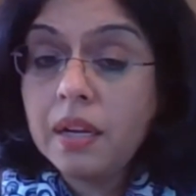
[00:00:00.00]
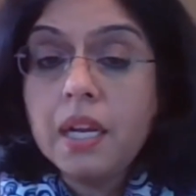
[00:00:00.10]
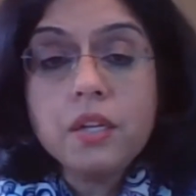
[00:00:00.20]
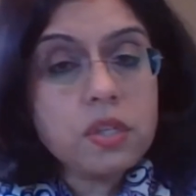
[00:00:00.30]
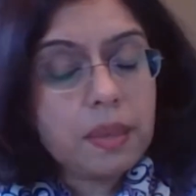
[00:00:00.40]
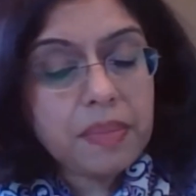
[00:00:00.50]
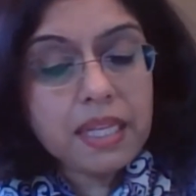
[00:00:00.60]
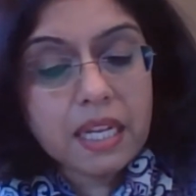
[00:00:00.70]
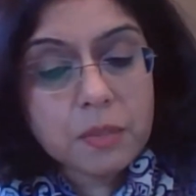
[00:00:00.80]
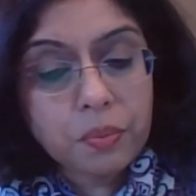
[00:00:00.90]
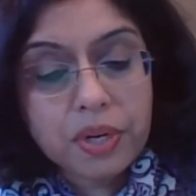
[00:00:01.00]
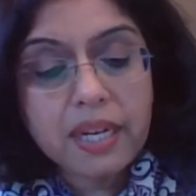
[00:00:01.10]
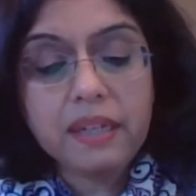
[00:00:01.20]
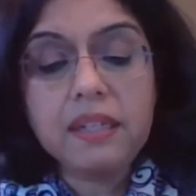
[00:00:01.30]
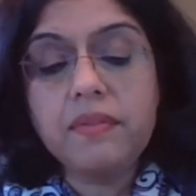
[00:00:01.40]
to something that's
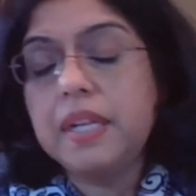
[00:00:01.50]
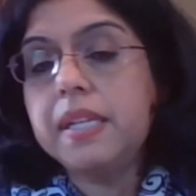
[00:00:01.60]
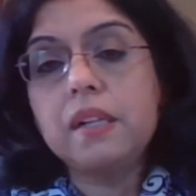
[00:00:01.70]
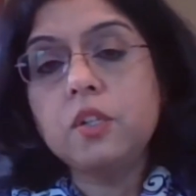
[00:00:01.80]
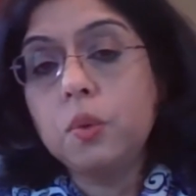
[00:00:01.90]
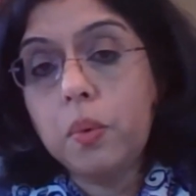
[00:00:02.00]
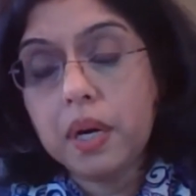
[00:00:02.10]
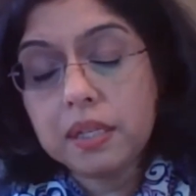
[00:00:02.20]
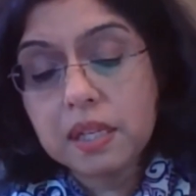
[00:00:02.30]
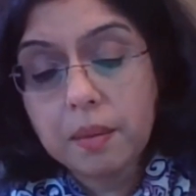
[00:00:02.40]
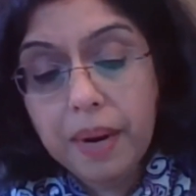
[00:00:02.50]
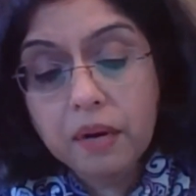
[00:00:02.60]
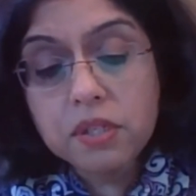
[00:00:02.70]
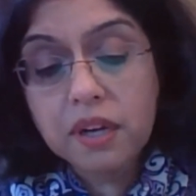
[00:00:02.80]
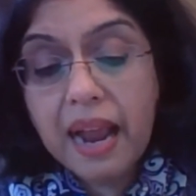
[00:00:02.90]
predictive and tells you what's
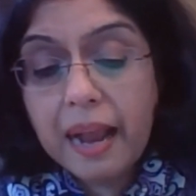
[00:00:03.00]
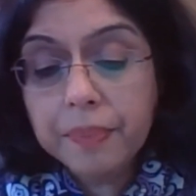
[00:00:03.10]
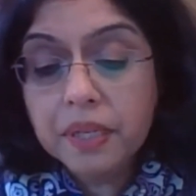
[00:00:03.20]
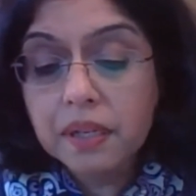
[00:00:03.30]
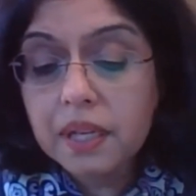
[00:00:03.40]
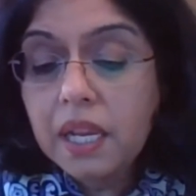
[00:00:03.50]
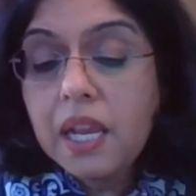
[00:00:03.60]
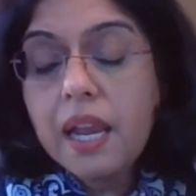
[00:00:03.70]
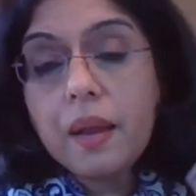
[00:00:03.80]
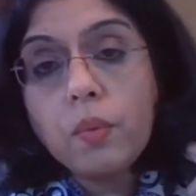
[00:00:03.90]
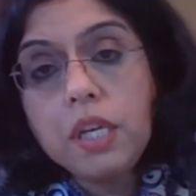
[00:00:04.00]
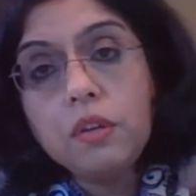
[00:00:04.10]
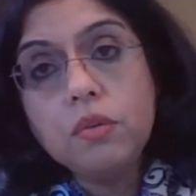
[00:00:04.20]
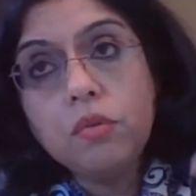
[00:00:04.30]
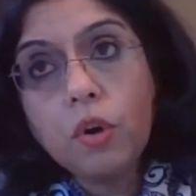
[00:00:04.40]
about to happen. And when
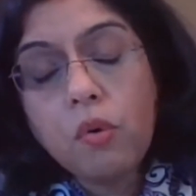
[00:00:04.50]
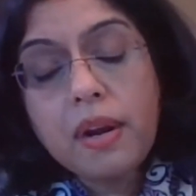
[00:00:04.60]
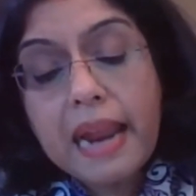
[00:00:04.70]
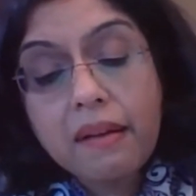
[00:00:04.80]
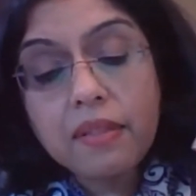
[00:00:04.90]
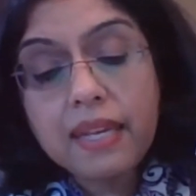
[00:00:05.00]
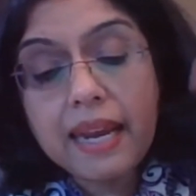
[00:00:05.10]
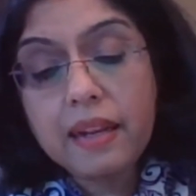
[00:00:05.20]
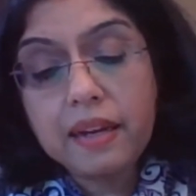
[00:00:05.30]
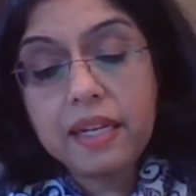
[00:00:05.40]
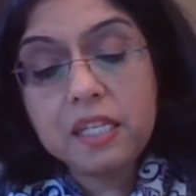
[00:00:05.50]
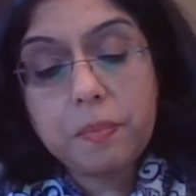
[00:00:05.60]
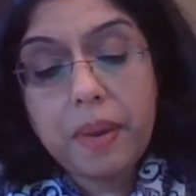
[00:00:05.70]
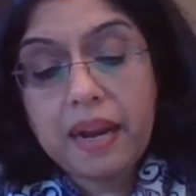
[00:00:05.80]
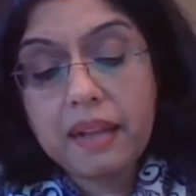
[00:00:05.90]
you go down the analytics
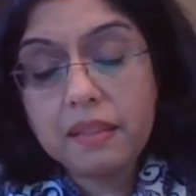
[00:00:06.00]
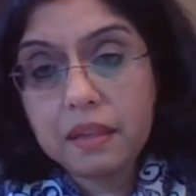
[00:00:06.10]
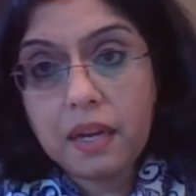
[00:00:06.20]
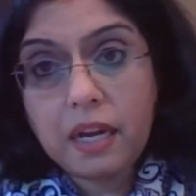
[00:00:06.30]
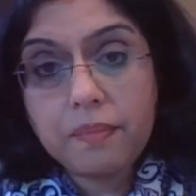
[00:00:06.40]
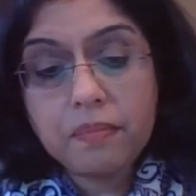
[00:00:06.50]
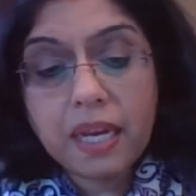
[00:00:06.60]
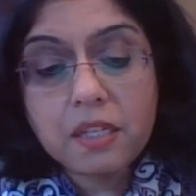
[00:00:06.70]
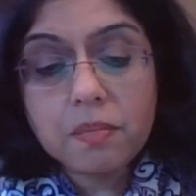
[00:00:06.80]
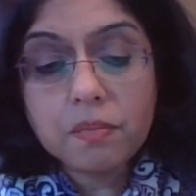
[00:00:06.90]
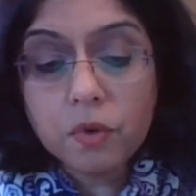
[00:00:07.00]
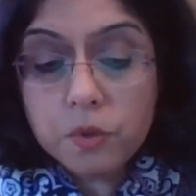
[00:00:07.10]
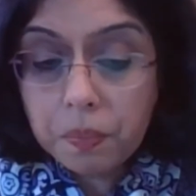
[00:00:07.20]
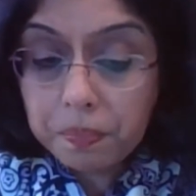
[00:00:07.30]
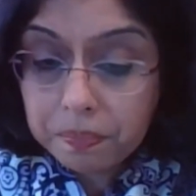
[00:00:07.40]
path, as
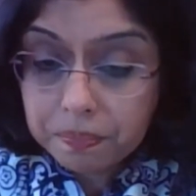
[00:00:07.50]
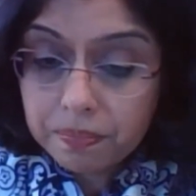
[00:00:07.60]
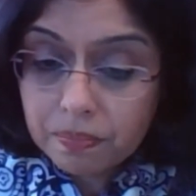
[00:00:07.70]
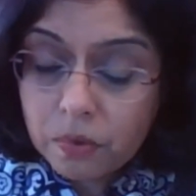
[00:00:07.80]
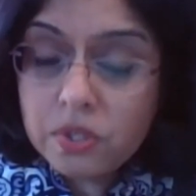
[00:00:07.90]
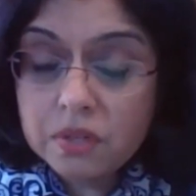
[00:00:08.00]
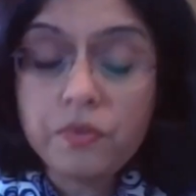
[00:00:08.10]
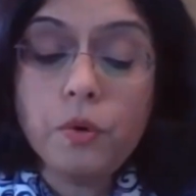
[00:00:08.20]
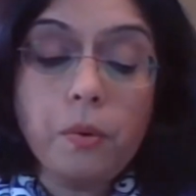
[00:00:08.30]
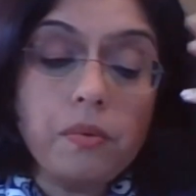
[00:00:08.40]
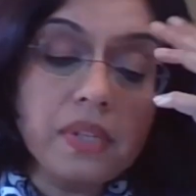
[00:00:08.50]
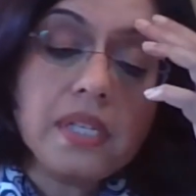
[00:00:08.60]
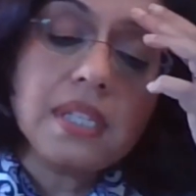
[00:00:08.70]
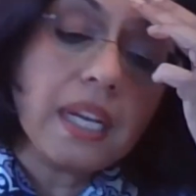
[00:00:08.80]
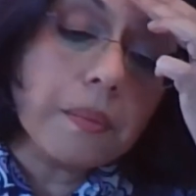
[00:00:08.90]
most of you
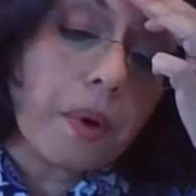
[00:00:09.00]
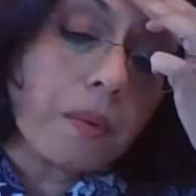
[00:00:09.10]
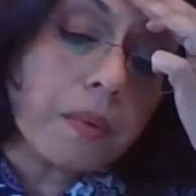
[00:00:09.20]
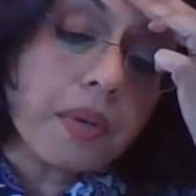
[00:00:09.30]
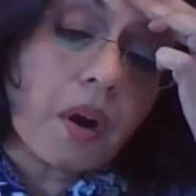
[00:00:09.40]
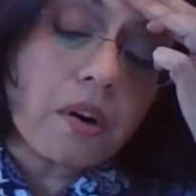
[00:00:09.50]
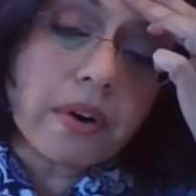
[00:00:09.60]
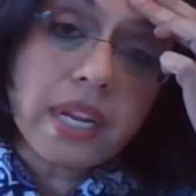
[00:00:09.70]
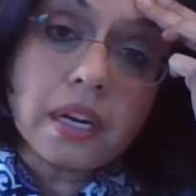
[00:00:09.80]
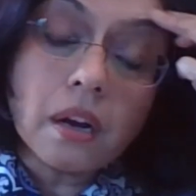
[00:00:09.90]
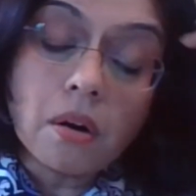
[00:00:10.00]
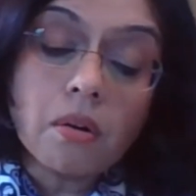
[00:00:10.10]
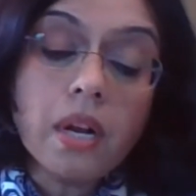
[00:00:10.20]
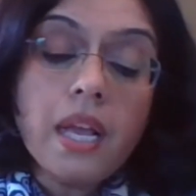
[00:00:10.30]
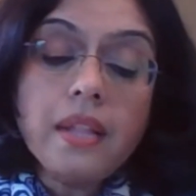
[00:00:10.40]
listening probably already know,
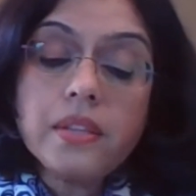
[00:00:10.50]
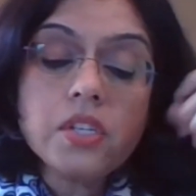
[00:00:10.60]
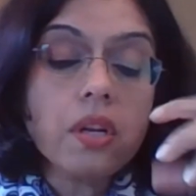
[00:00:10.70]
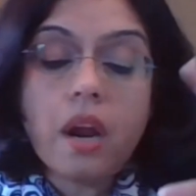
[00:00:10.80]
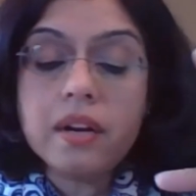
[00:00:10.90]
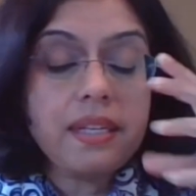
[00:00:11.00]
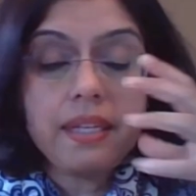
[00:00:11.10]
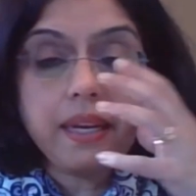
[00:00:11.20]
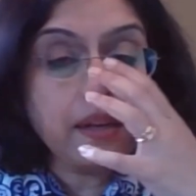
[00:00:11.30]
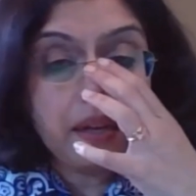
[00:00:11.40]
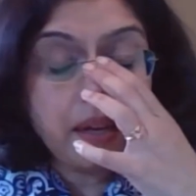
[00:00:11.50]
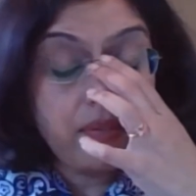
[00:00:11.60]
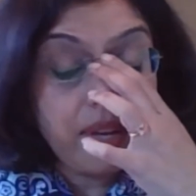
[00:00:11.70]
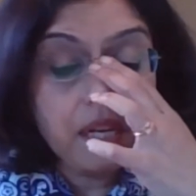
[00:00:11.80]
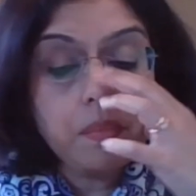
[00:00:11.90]
there's a lot of data
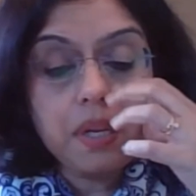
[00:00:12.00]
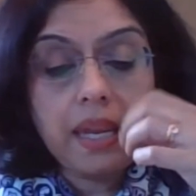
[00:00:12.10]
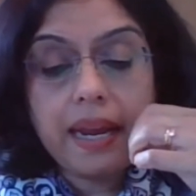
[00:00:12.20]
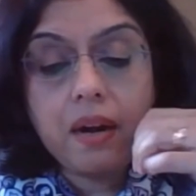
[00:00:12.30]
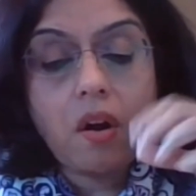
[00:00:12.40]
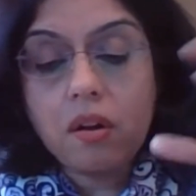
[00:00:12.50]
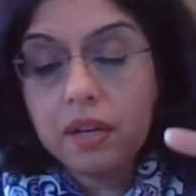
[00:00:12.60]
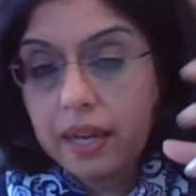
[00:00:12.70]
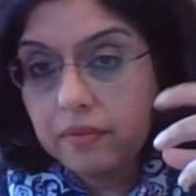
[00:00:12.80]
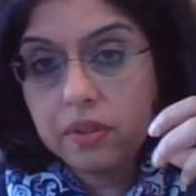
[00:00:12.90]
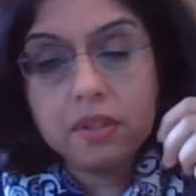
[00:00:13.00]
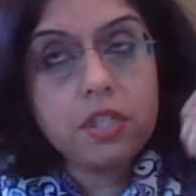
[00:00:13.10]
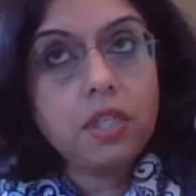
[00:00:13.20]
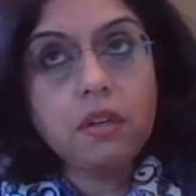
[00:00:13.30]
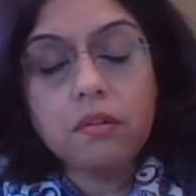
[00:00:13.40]
available at all
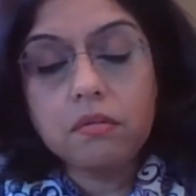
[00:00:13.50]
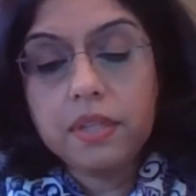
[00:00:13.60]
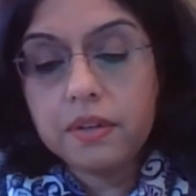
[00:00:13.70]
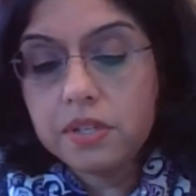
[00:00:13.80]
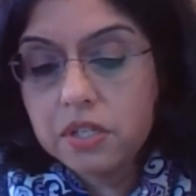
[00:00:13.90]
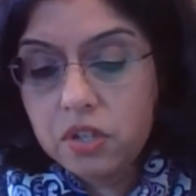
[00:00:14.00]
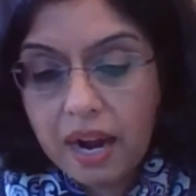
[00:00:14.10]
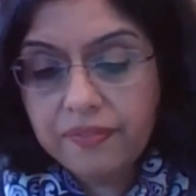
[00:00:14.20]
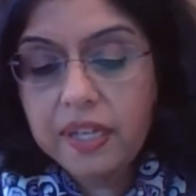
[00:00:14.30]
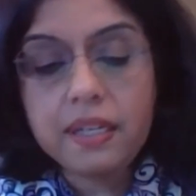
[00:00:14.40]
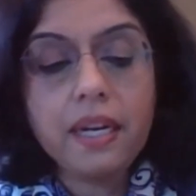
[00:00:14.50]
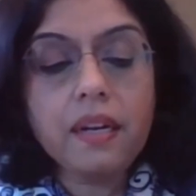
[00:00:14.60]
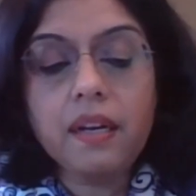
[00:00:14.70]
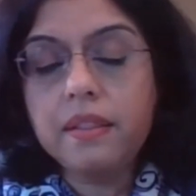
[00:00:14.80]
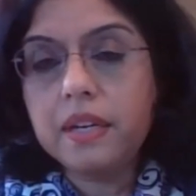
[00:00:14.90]
levels. There's traffic
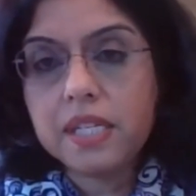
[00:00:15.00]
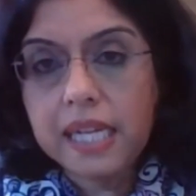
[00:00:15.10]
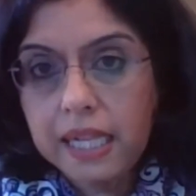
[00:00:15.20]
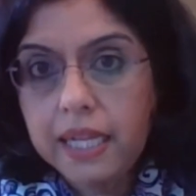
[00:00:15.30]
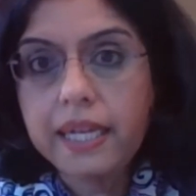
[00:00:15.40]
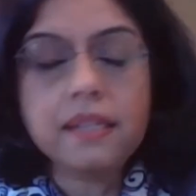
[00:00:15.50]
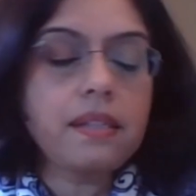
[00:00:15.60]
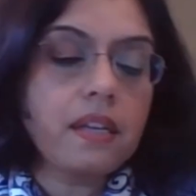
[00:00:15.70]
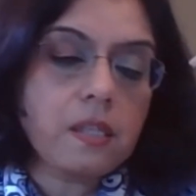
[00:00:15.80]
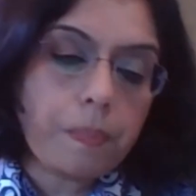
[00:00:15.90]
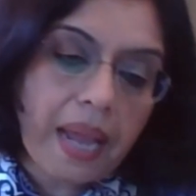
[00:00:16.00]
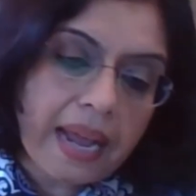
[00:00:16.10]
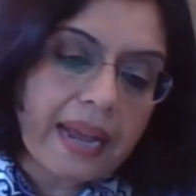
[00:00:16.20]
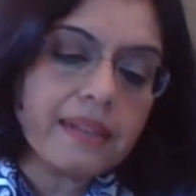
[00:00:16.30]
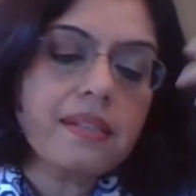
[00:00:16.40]
data, there's clicks, there's
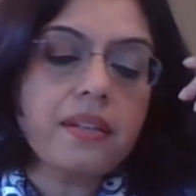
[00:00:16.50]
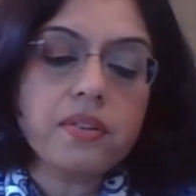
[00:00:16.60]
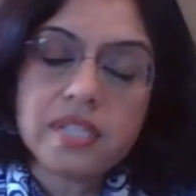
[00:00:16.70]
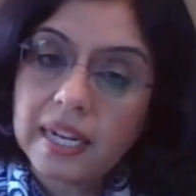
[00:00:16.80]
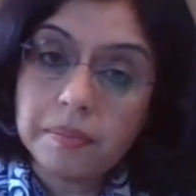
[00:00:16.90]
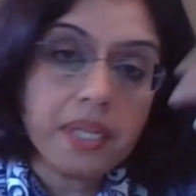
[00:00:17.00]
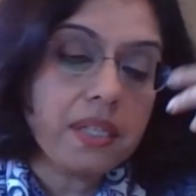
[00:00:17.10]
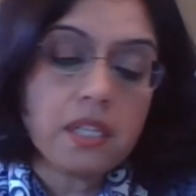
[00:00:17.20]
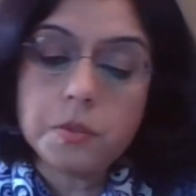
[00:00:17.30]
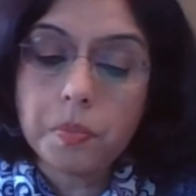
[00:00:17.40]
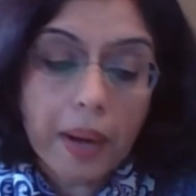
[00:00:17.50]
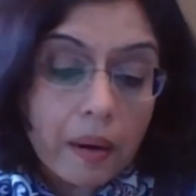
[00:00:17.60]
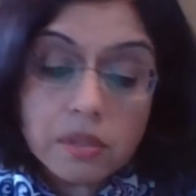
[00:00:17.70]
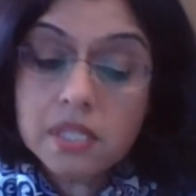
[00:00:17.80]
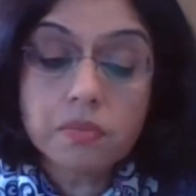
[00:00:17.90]
paths, there's segments, there's
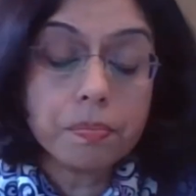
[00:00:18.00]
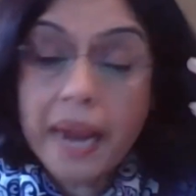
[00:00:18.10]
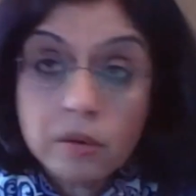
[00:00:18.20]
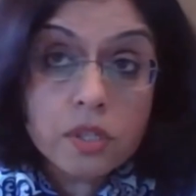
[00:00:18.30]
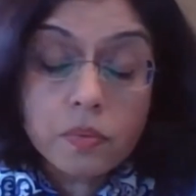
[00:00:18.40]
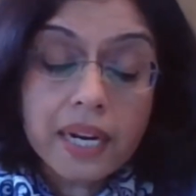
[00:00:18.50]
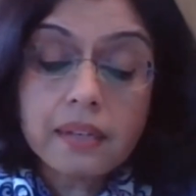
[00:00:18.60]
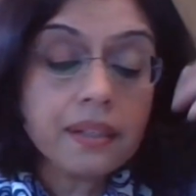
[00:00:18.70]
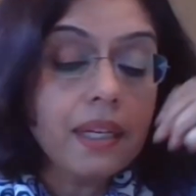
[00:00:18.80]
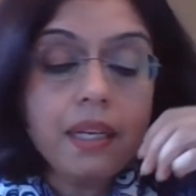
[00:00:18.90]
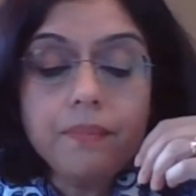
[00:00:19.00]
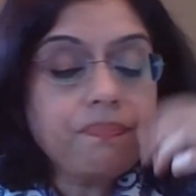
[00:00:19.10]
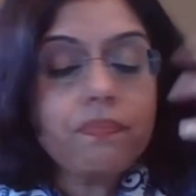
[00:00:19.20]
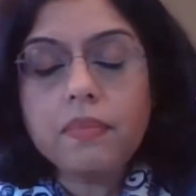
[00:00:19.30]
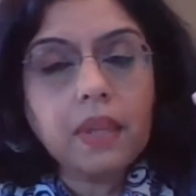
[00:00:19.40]
bounce rate.
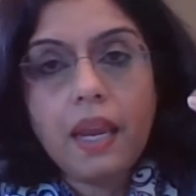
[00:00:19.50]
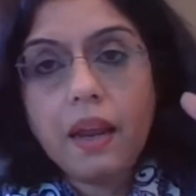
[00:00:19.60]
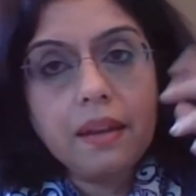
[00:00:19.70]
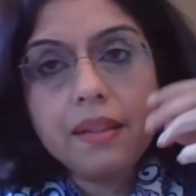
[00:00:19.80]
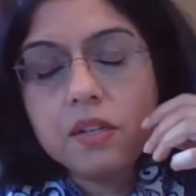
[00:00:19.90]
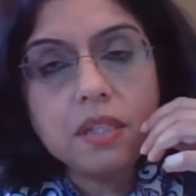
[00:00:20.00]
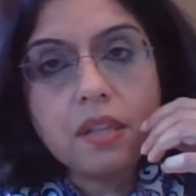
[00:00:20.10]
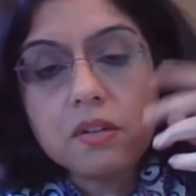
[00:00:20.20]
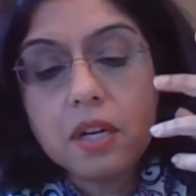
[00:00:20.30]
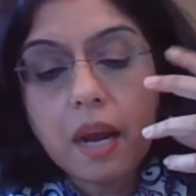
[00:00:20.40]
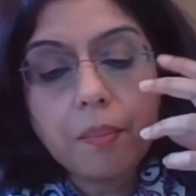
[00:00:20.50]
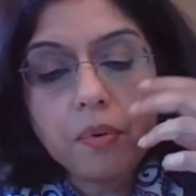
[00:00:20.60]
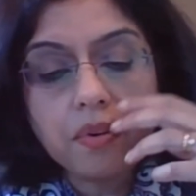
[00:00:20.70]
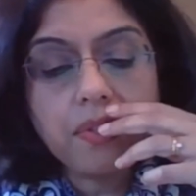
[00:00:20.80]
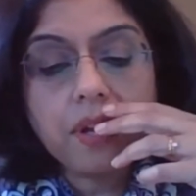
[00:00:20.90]
There's a
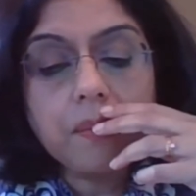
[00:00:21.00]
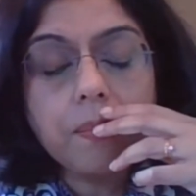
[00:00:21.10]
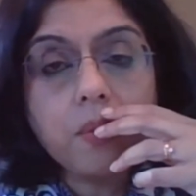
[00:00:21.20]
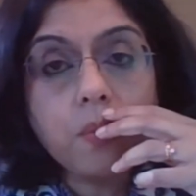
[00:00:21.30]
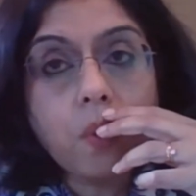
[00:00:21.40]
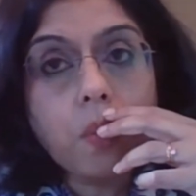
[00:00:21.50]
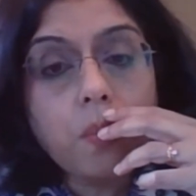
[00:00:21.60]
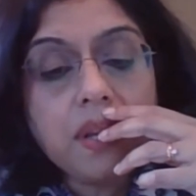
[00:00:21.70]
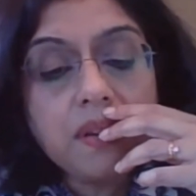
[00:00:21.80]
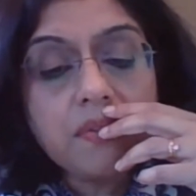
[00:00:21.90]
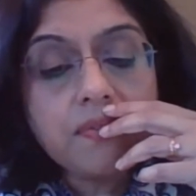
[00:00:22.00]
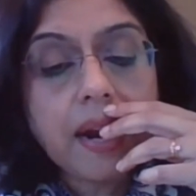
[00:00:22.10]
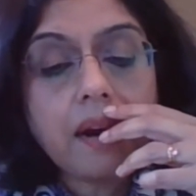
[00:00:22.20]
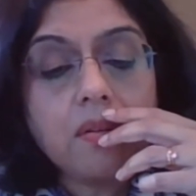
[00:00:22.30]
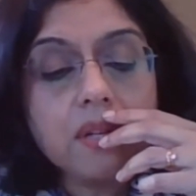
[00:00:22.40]
number of them. But what we've
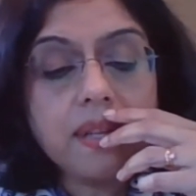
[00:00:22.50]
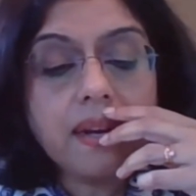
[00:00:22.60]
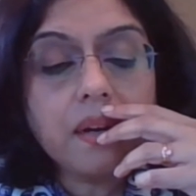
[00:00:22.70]
found that